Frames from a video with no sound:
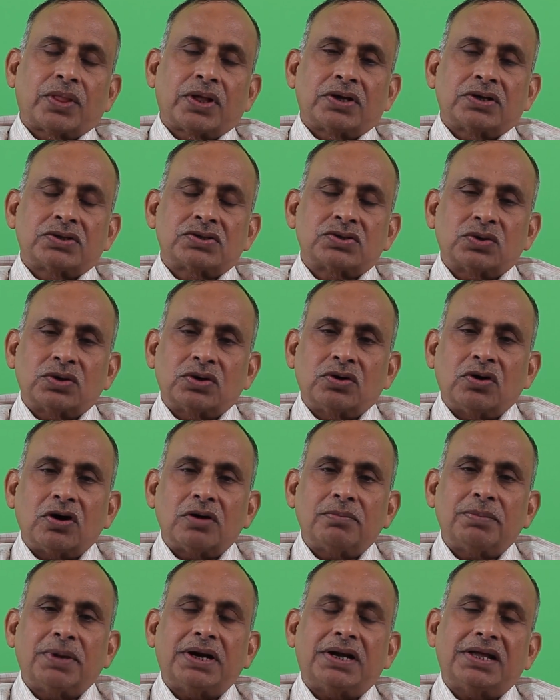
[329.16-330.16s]
So,
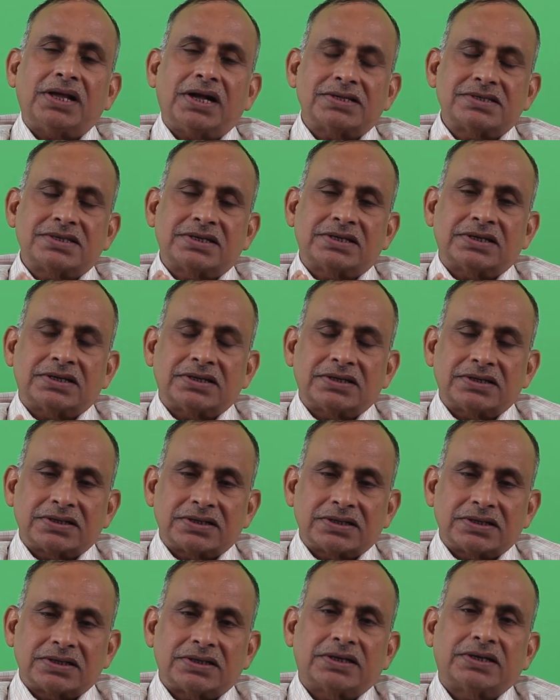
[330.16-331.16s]
government has a
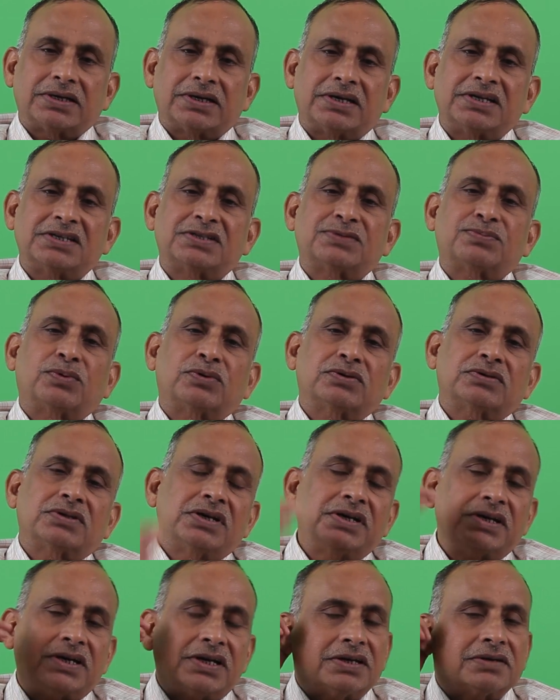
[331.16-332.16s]

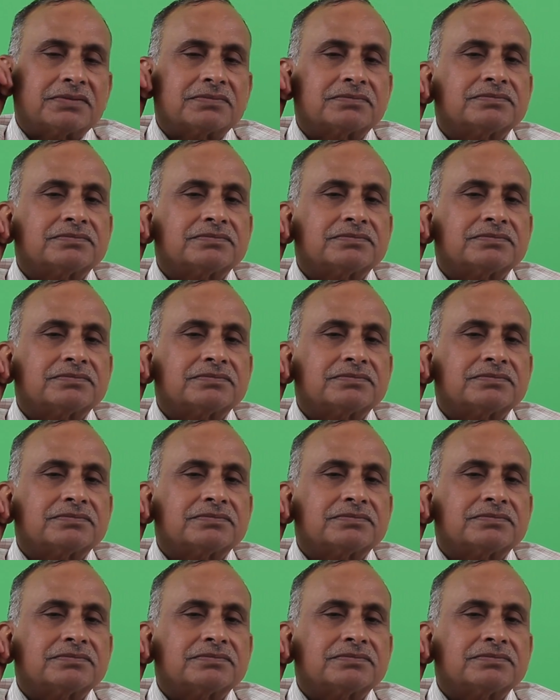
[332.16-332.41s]
responsibility